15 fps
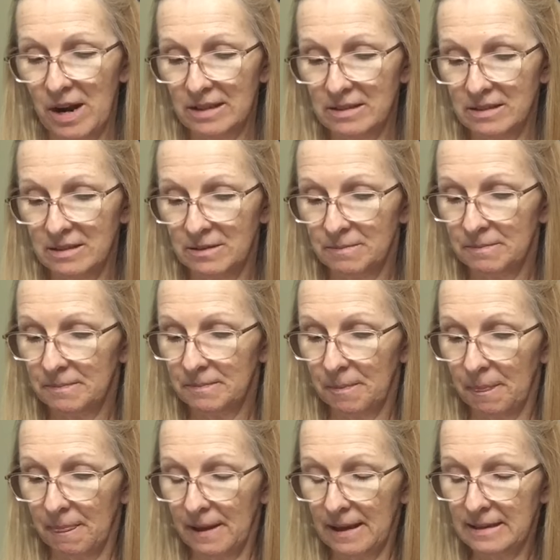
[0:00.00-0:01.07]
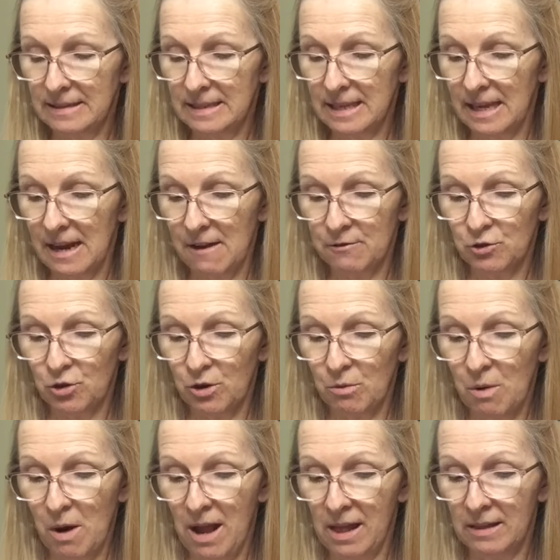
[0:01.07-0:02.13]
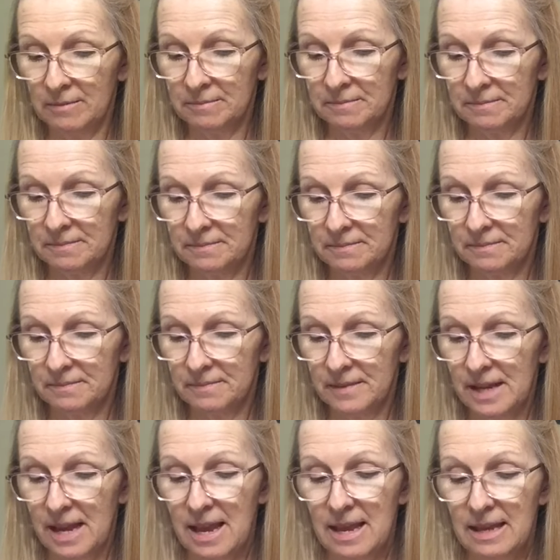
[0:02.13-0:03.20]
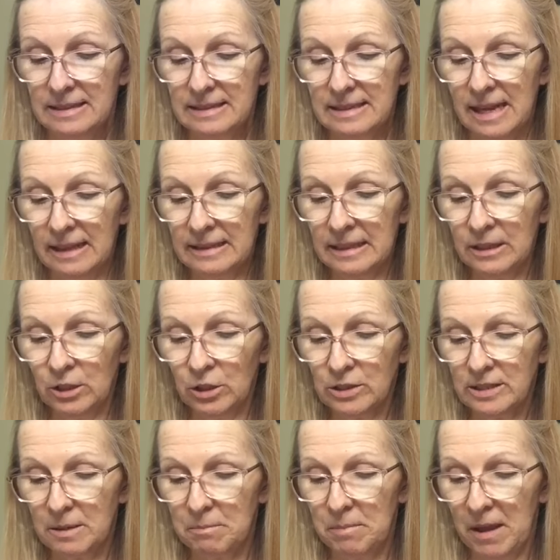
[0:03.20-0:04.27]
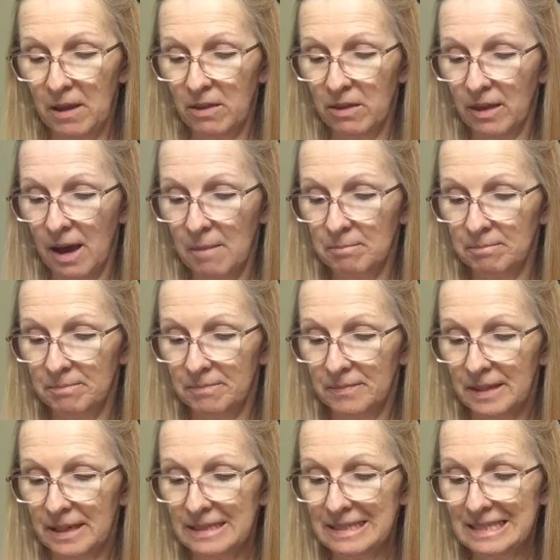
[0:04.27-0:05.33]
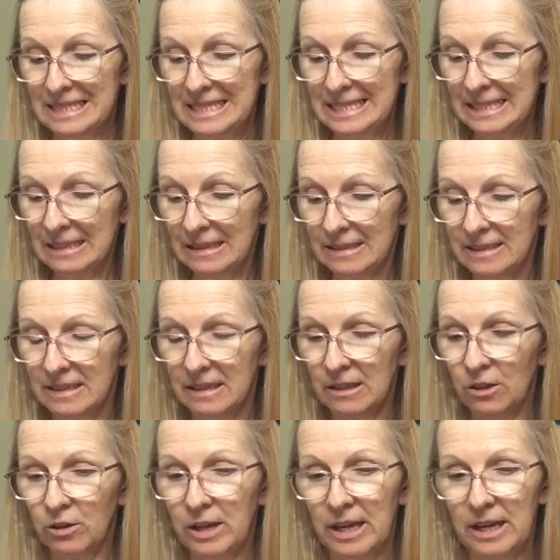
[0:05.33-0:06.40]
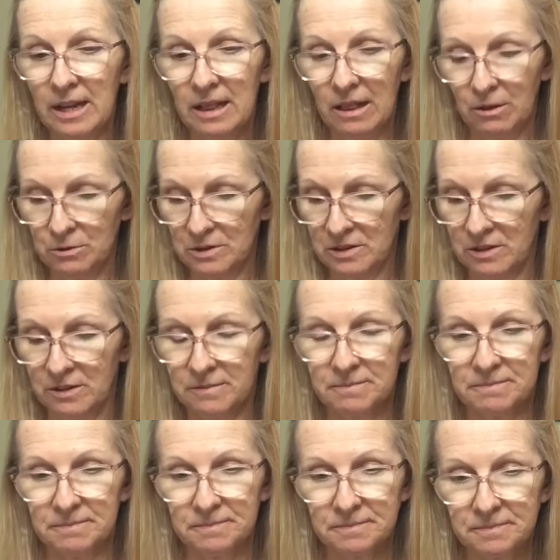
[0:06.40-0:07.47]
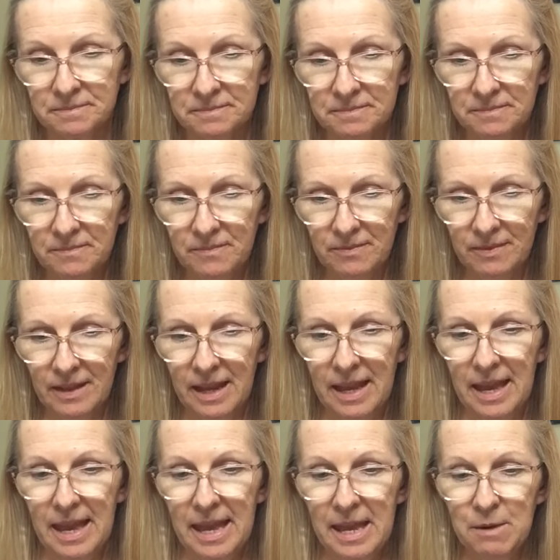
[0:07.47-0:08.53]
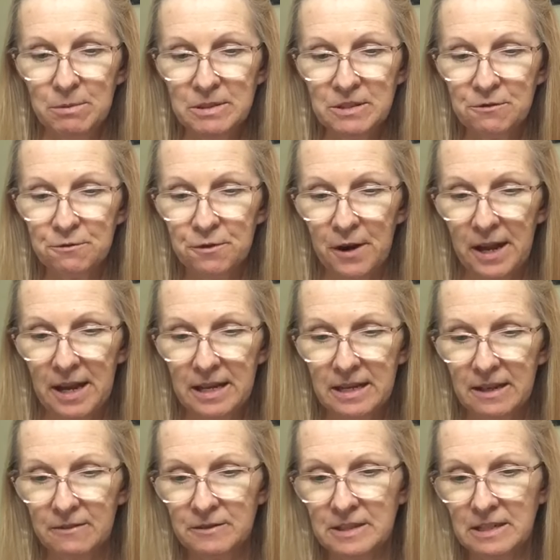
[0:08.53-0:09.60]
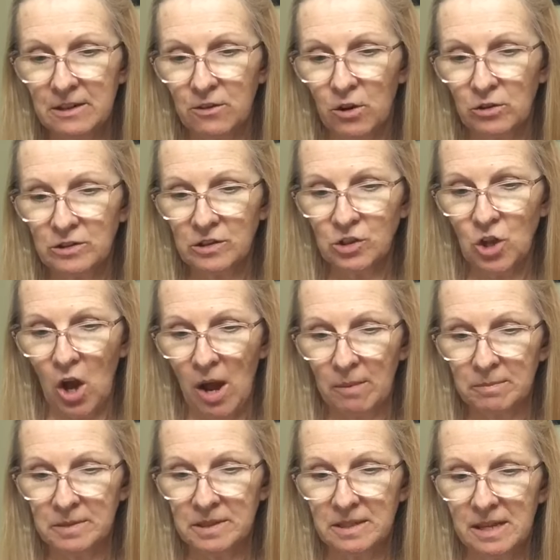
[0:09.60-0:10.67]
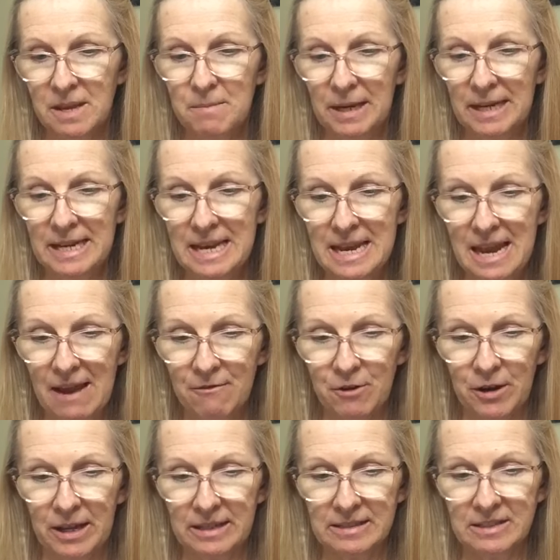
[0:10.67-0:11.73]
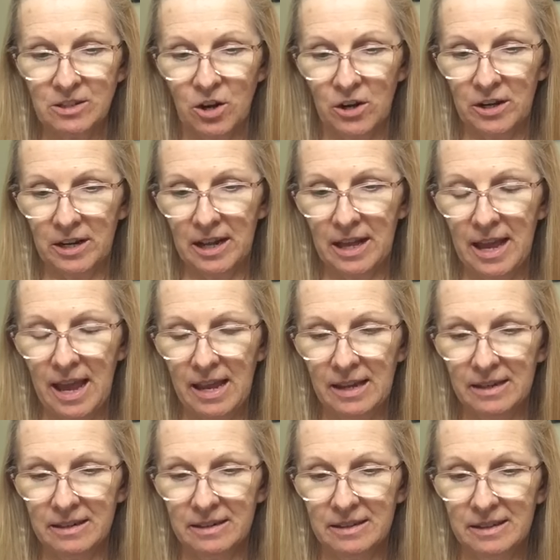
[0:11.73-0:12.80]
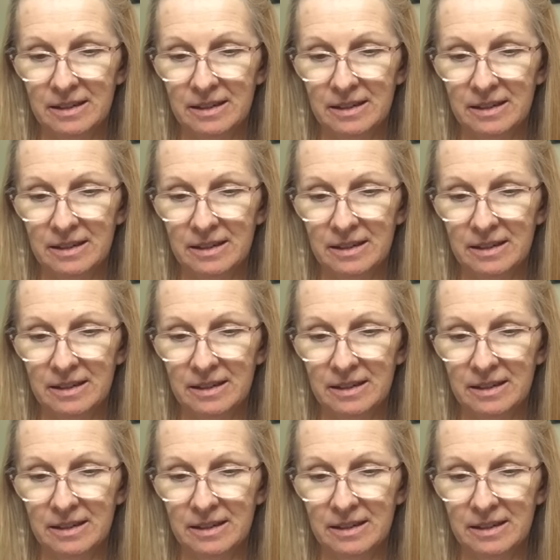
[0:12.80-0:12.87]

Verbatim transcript: rest, he said after a while. Stanley looked at Big Thumb. It still didn't look any closer. He was afraid if Zero stopped, he might never get started again.